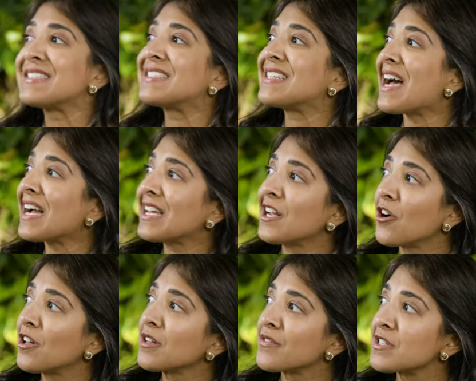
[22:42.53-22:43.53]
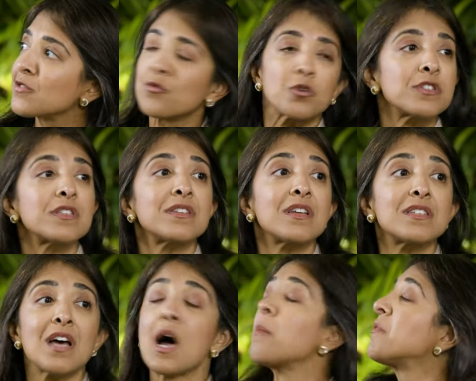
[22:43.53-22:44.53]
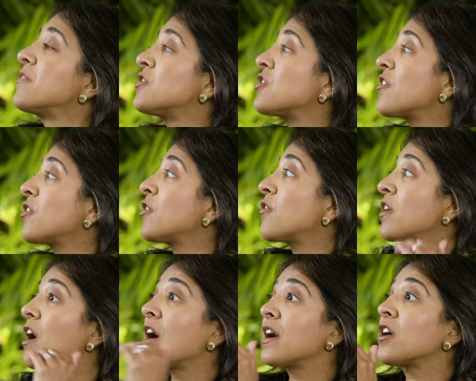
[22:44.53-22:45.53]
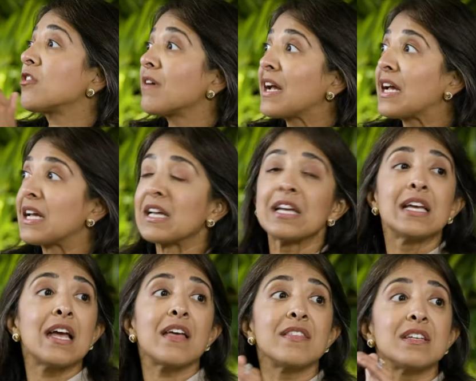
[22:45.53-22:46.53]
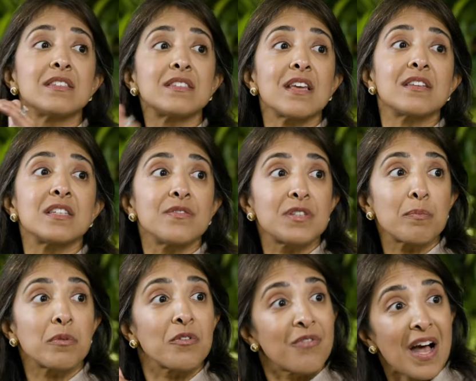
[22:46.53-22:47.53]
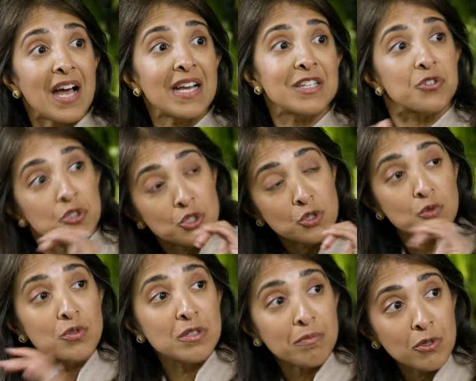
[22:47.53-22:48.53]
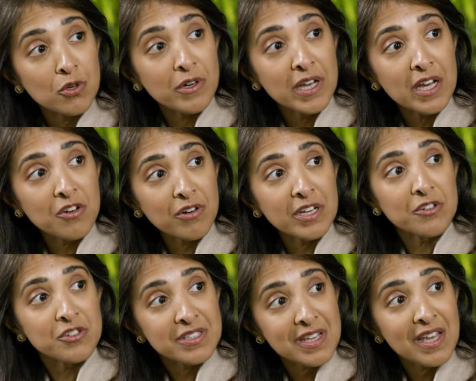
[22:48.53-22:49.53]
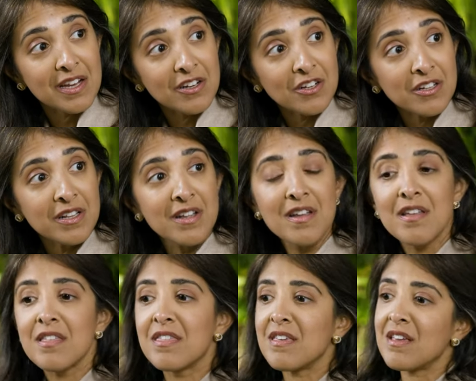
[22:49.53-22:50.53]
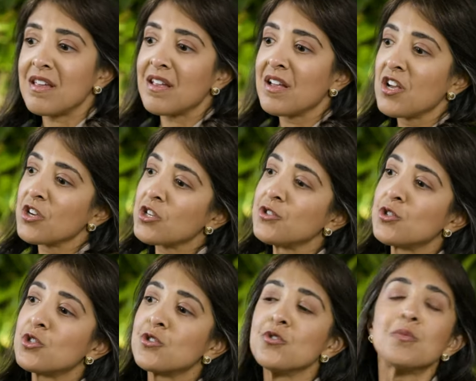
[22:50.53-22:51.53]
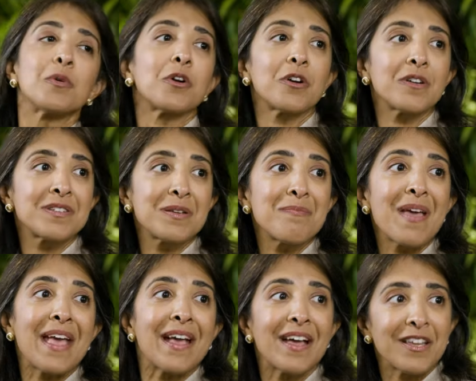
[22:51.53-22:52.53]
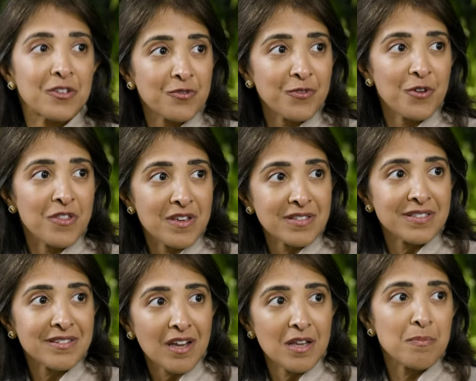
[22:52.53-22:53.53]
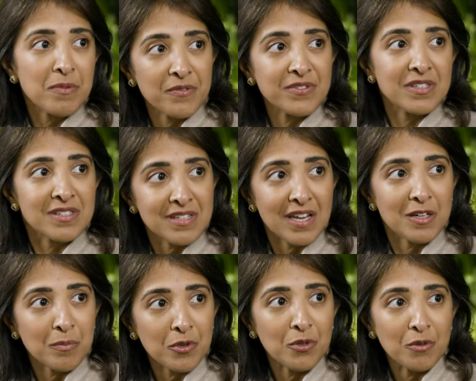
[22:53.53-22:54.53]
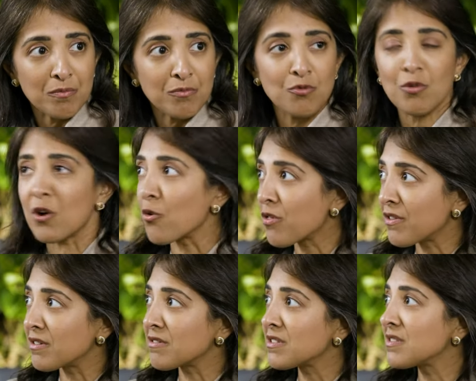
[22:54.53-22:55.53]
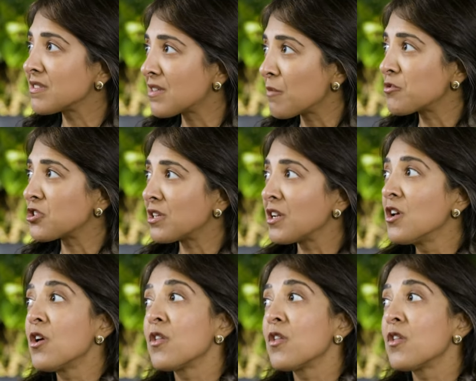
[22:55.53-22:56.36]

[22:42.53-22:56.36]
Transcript: stacking all of these forces on top of each other. You know, the IRA and the incentives it provides to deploy at greater scale, the consumer demand for this type of sustainable growth and consumption,